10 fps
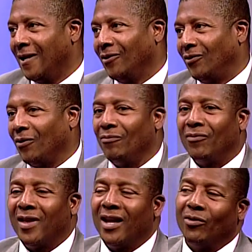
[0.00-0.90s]
Certain
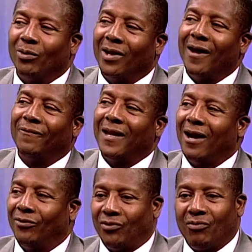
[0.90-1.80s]
things were left
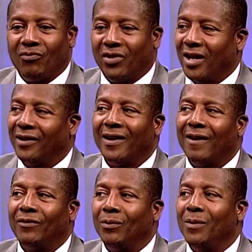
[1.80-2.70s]
out, certain things
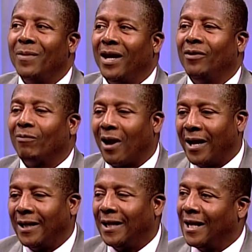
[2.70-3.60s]
have to be made
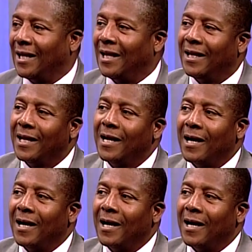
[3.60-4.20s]
right in it.